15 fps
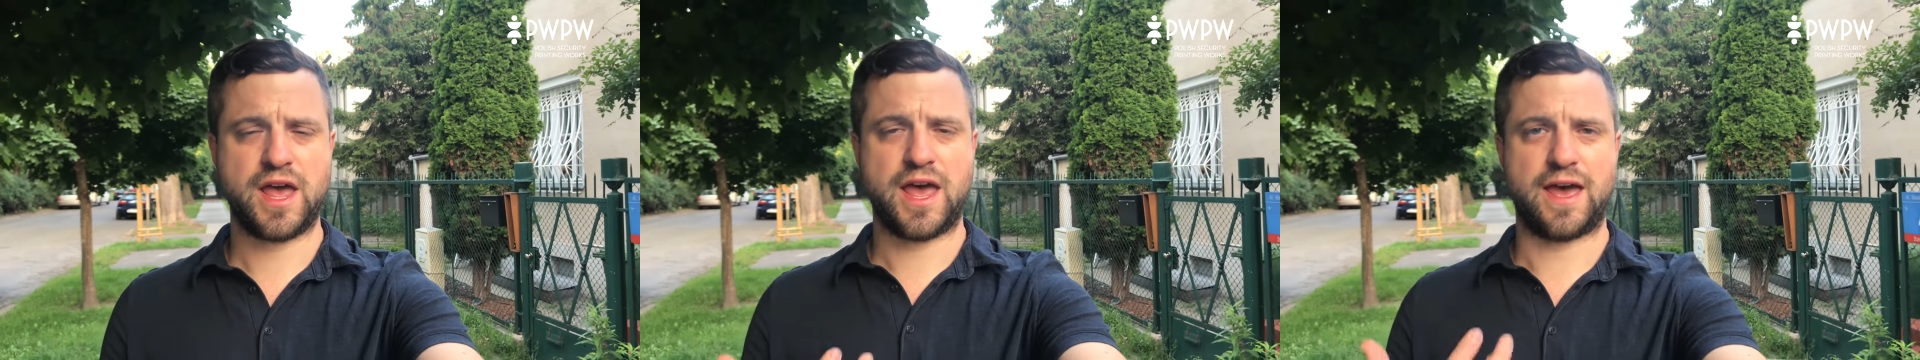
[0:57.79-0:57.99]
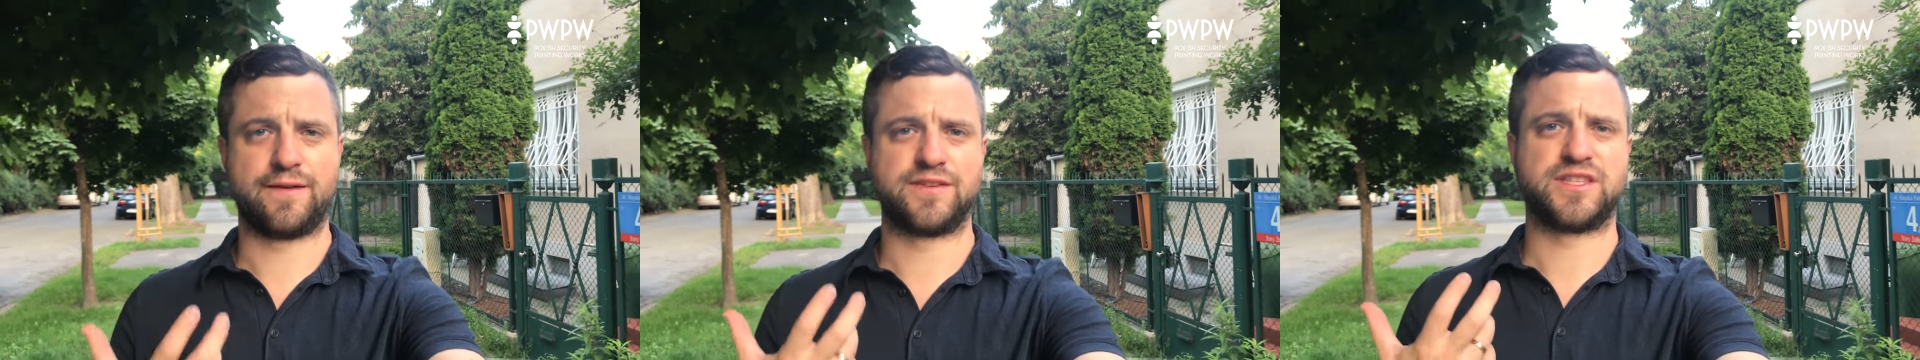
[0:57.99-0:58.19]

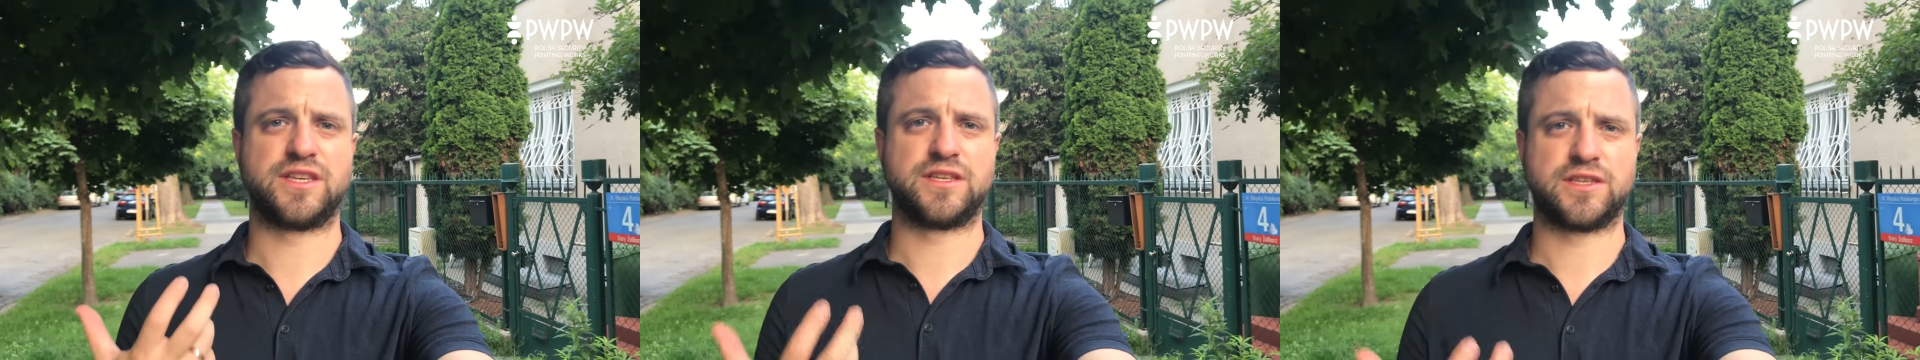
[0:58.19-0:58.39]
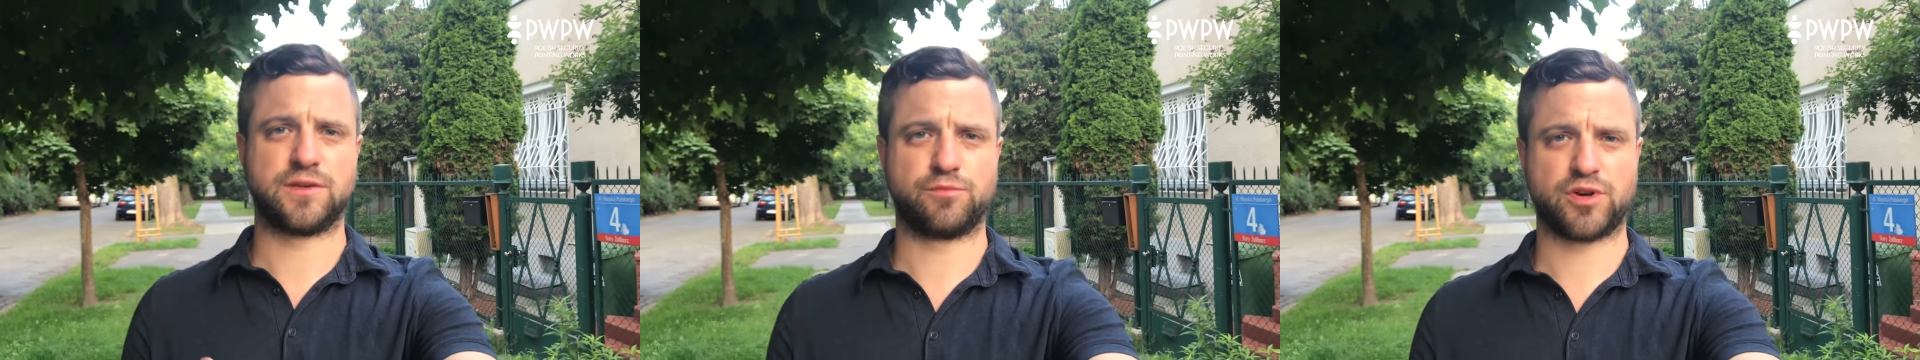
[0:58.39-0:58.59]
ever
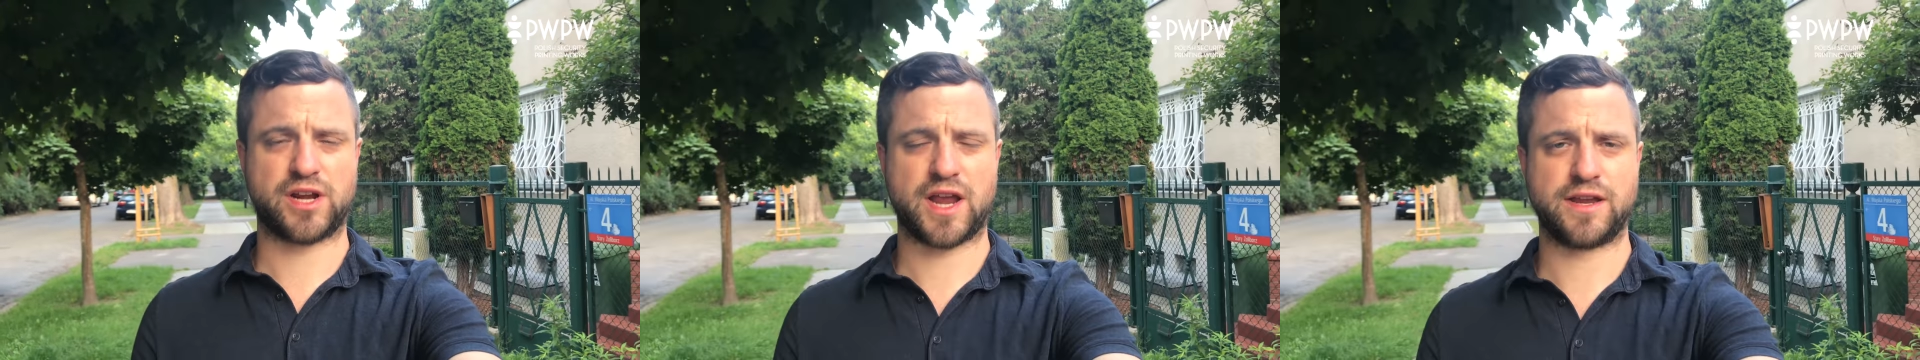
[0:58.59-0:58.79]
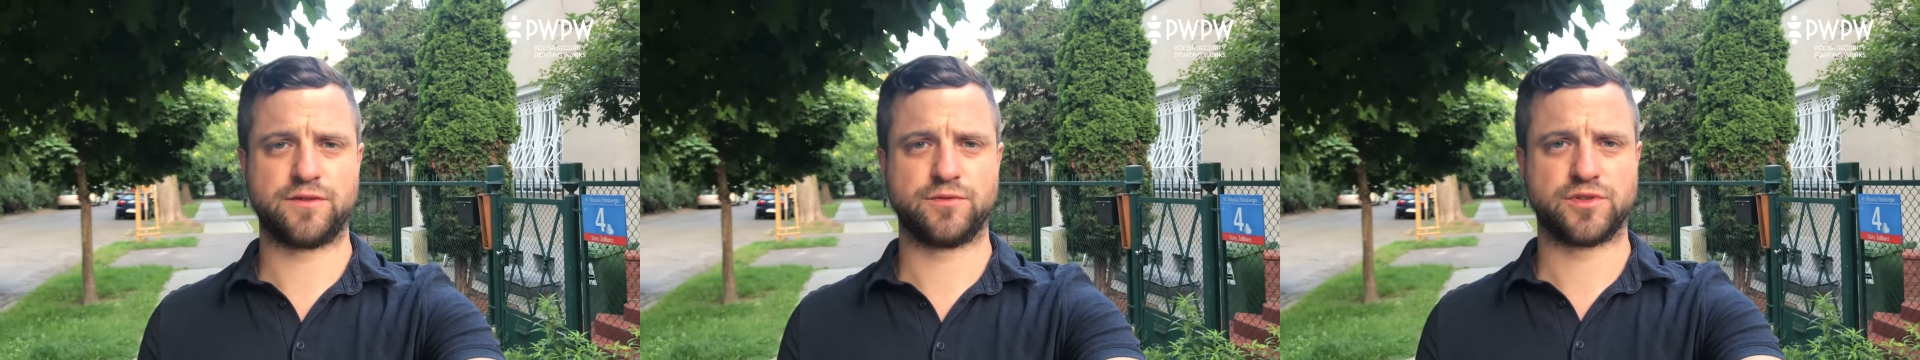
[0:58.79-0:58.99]
since the
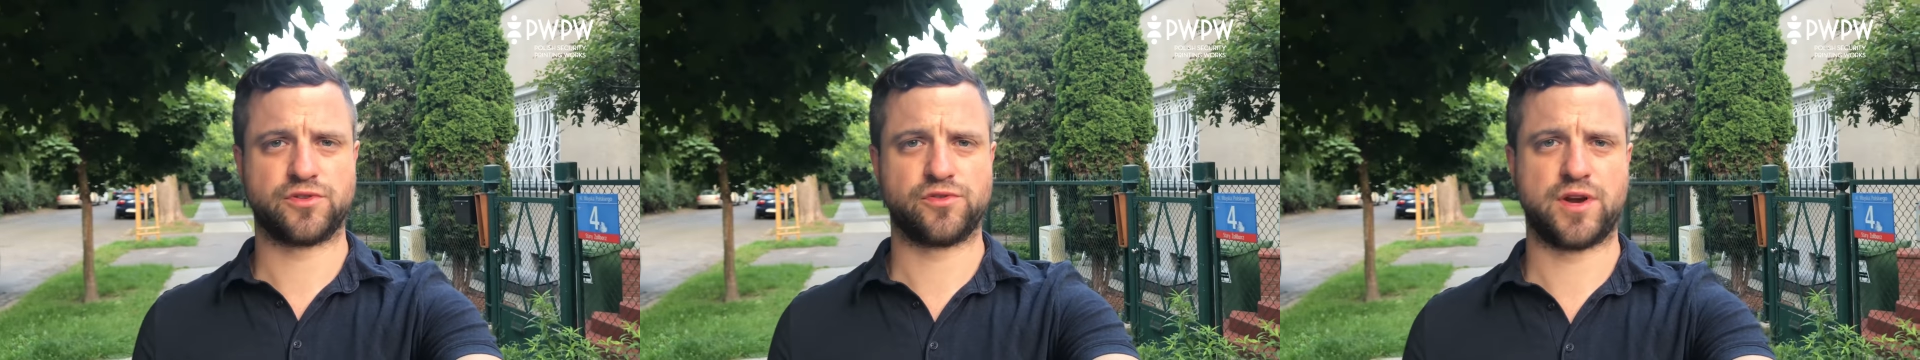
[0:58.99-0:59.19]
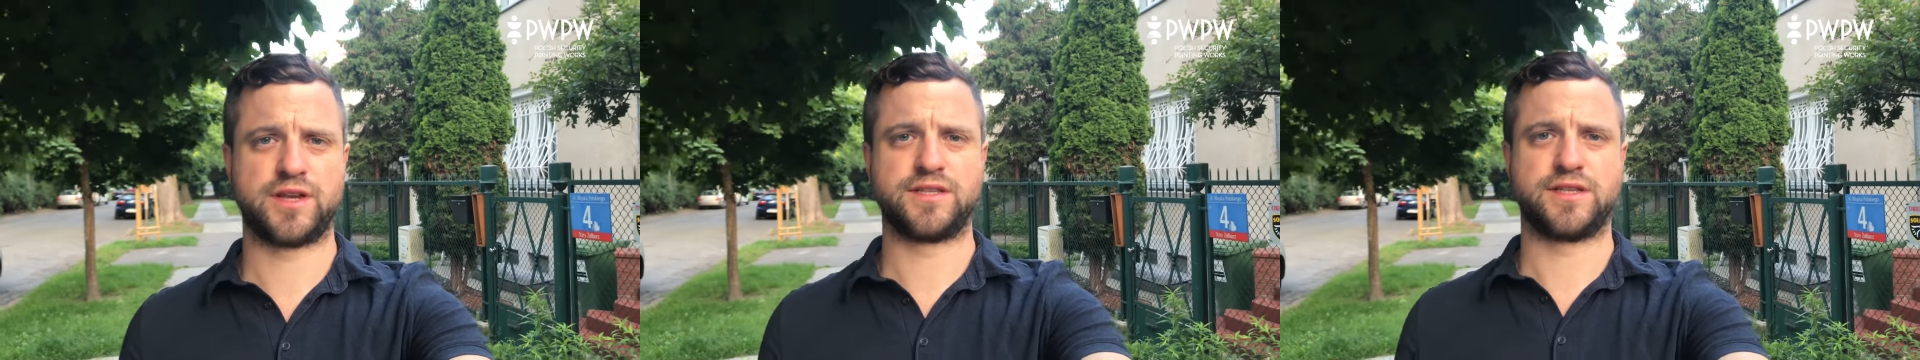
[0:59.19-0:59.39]
brigade was
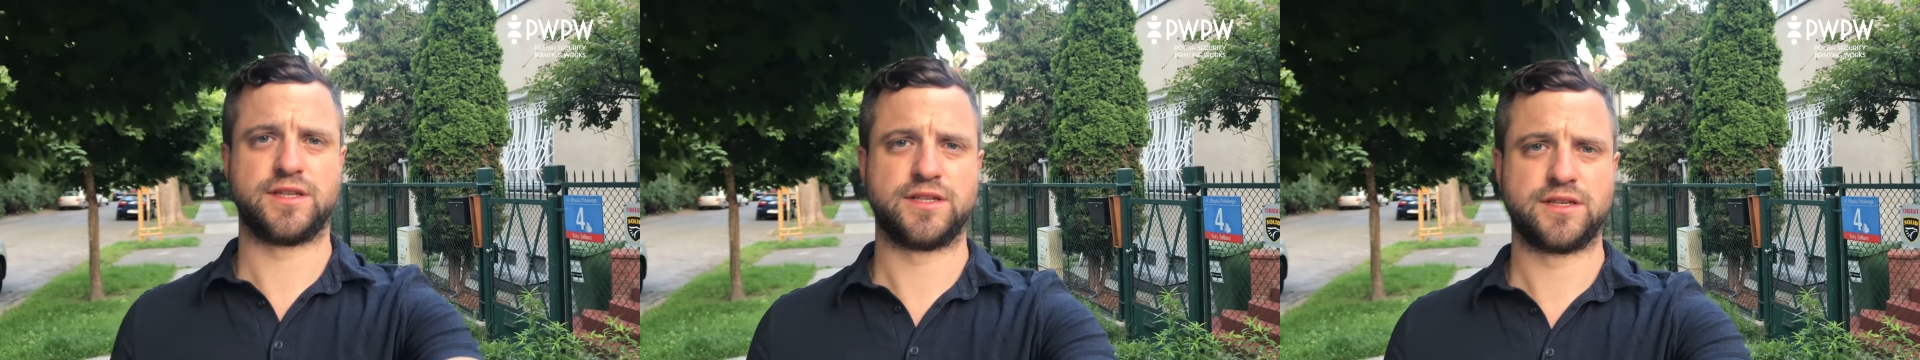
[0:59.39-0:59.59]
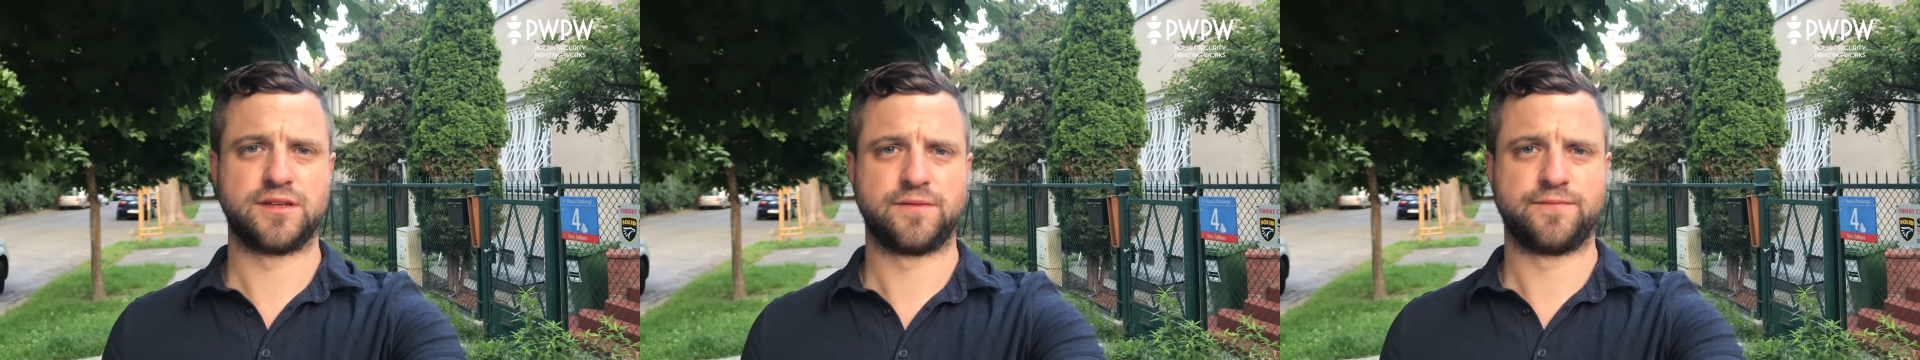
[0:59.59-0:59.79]
created.